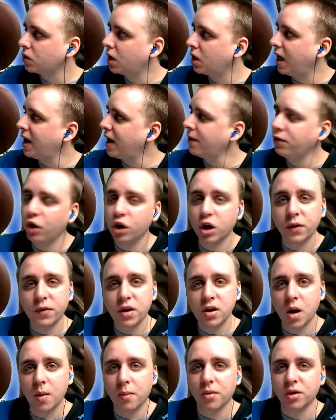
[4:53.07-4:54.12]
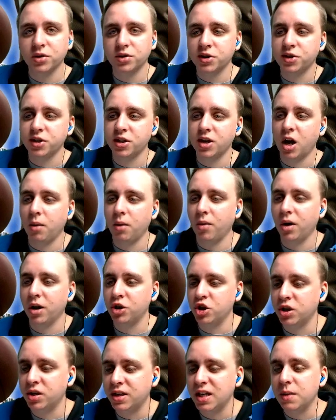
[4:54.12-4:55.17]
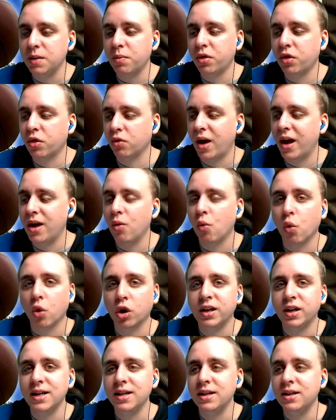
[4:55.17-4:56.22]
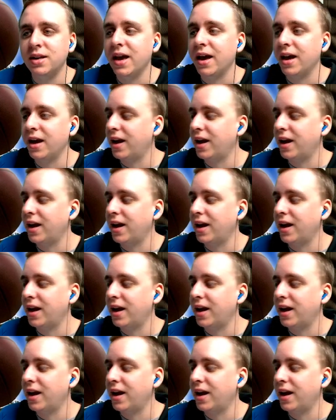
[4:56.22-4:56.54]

I'd have to look at the numbers to see how much deep threat work he did.